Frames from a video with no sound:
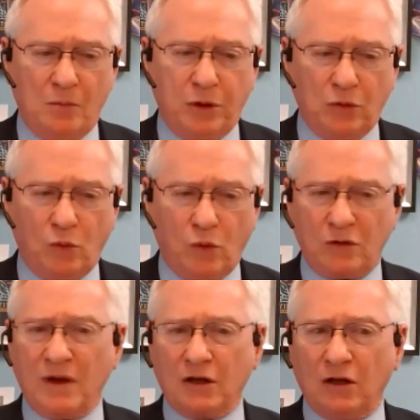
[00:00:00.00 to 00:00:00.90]
But
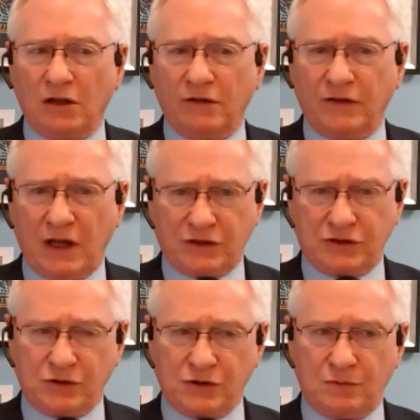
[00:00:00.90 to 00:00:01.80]
what about all of the
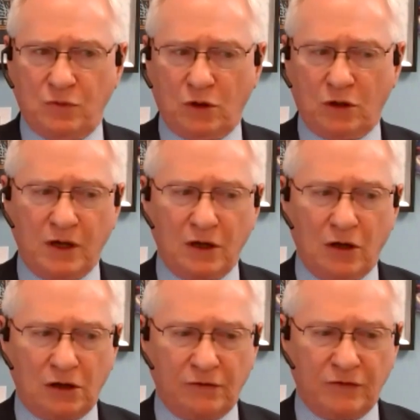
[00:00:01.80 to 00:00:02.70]
extras? What about
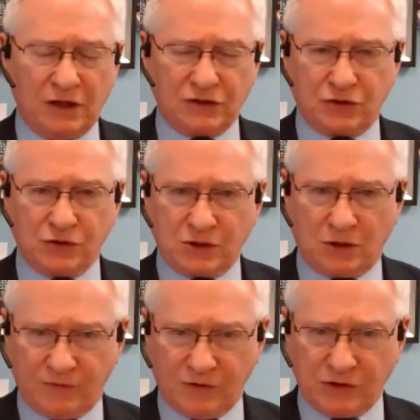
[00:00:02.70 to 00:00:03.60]
all of the extra
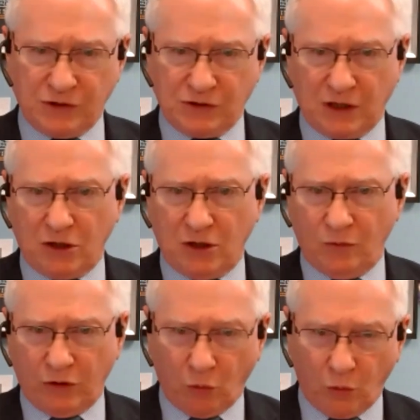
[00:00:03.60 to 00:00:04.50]
services that
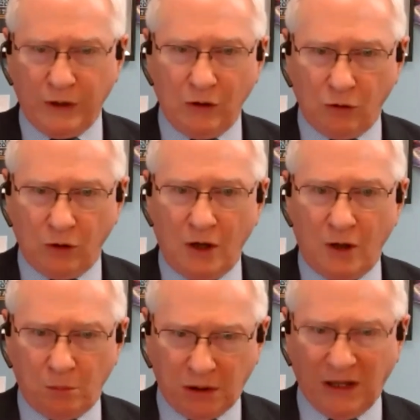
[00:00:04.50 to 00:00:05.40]
come with a real
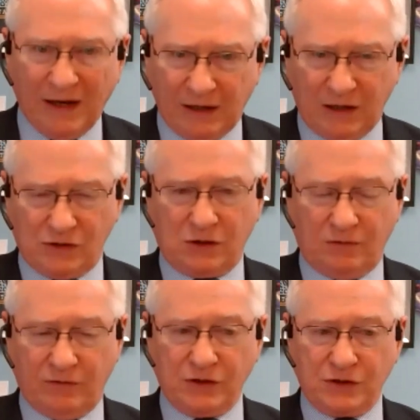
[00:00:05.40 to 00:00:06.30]
planning
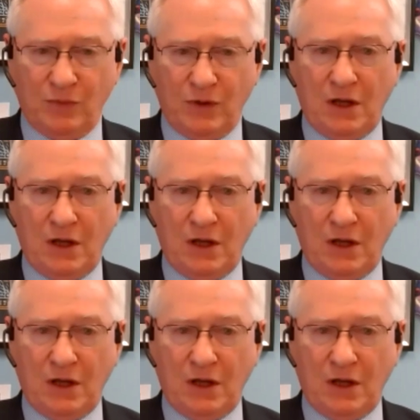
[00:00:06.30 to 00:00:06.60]
service?